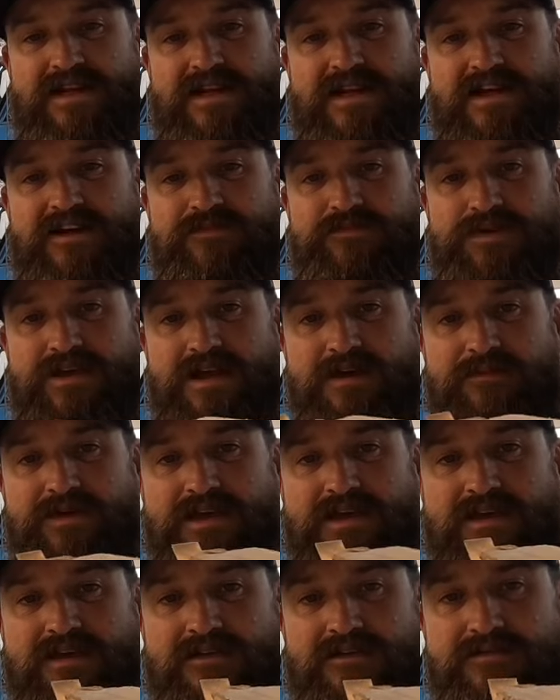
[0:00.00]
left, but I
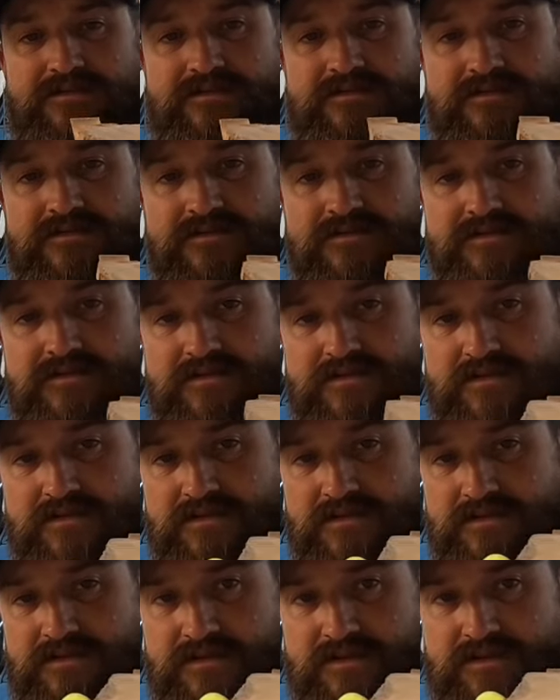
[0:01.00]
mean,
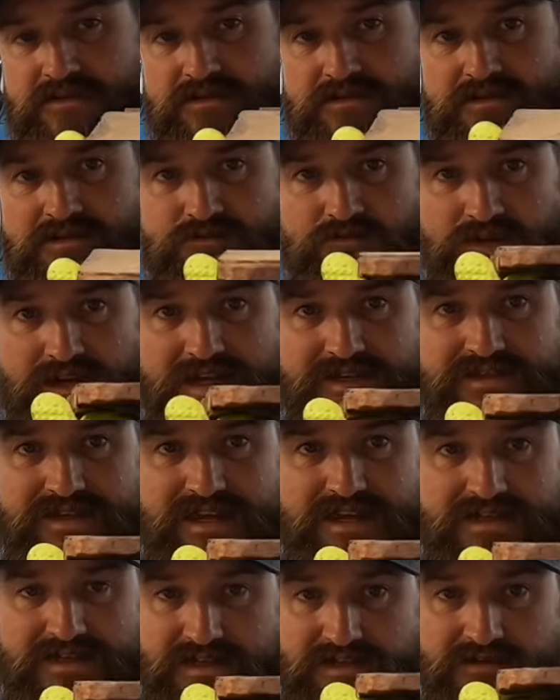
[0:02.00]
when I
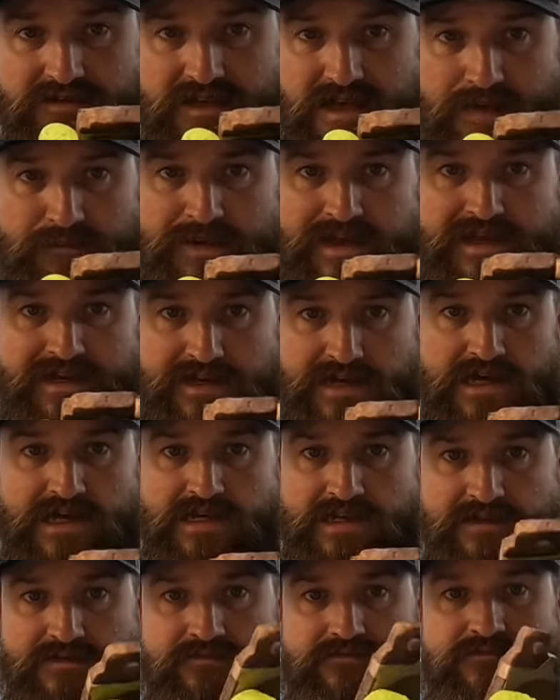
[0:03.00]
say little, I mean
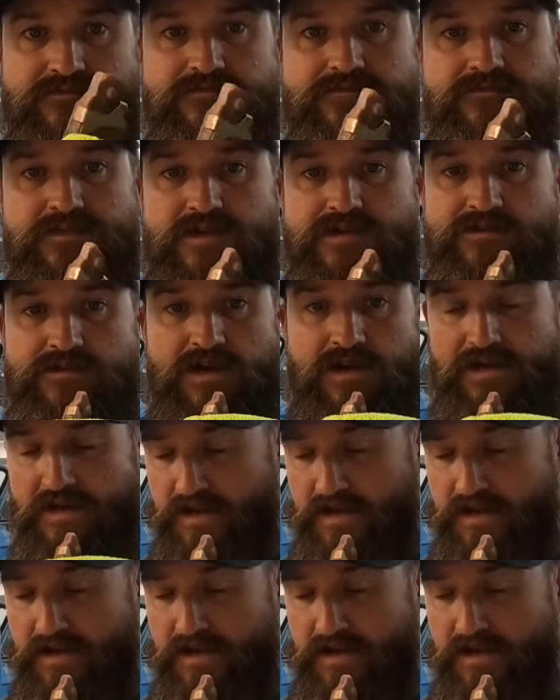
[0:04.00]
none. There's really